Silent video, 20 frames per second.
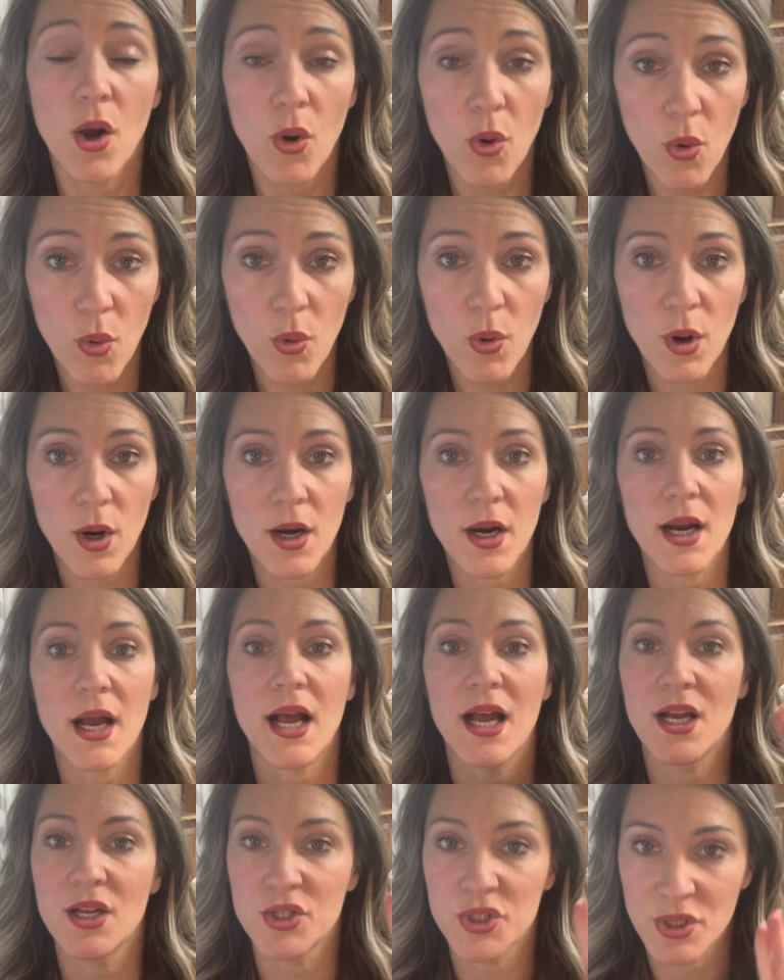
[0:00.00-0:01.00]
or
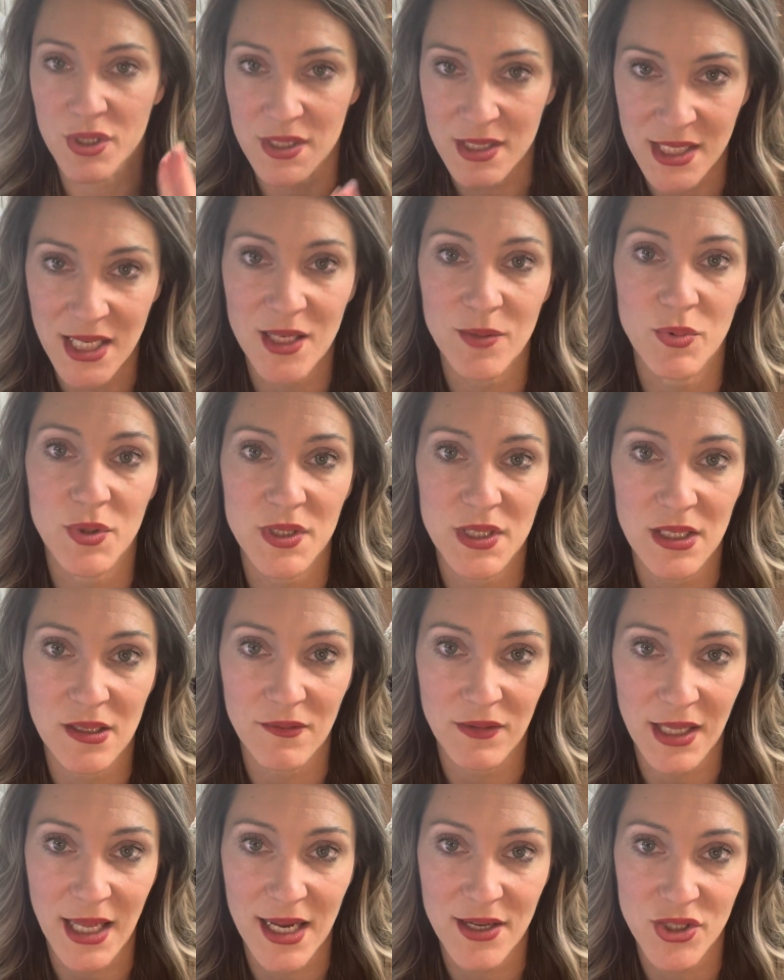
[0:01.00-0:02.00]
110% of
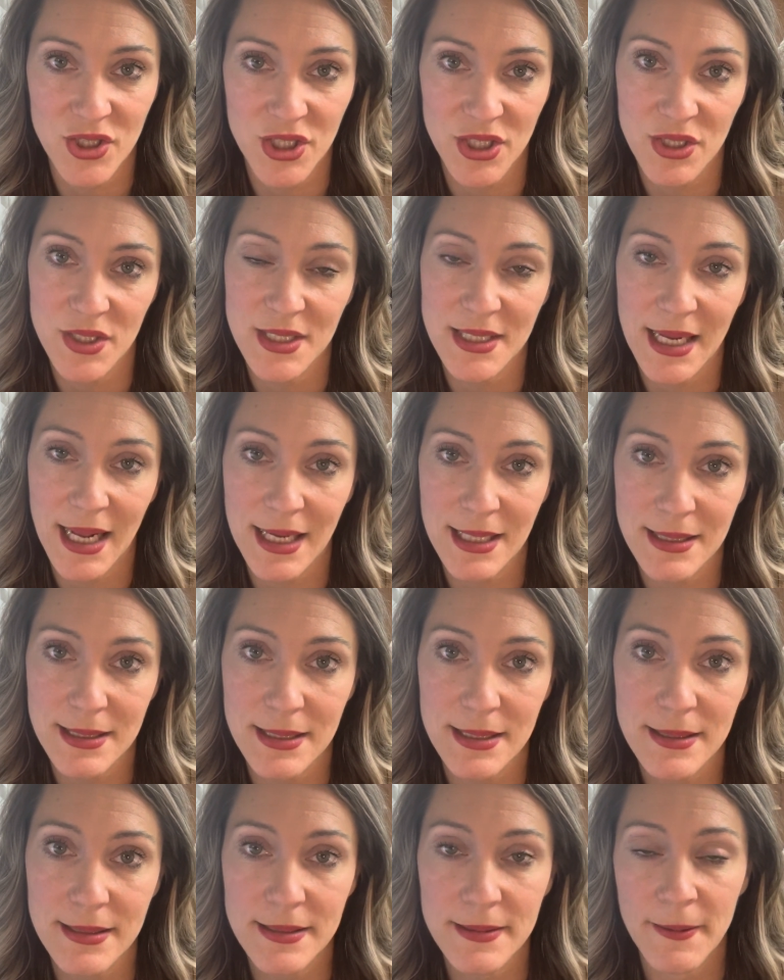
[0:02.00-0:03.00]
last year's
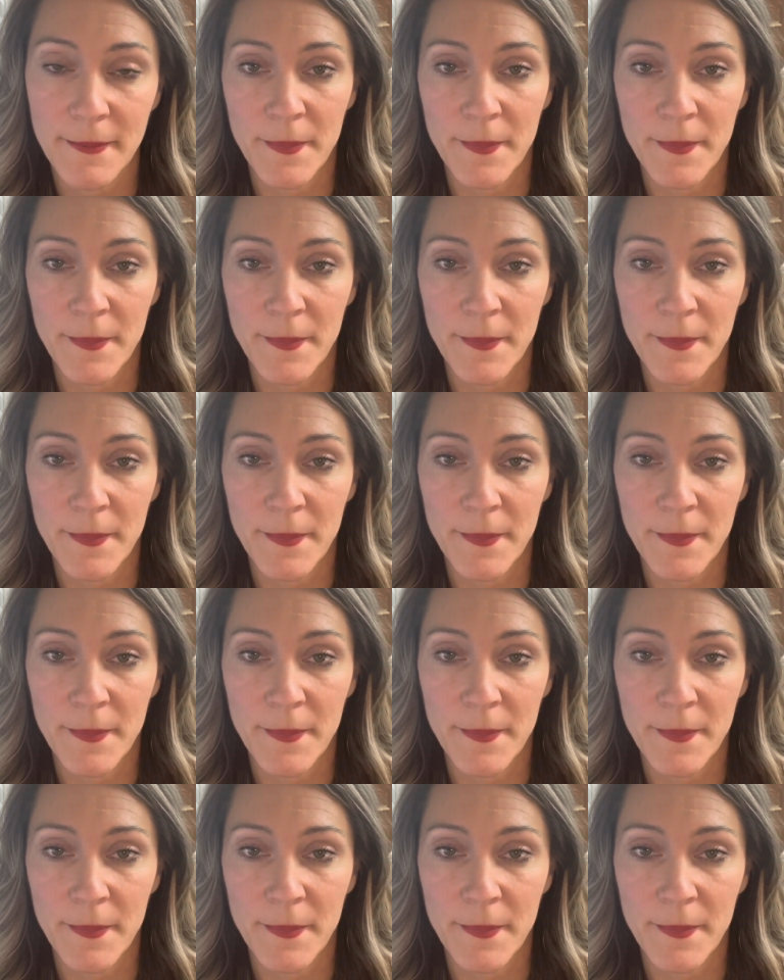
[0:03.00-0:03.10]
taxes.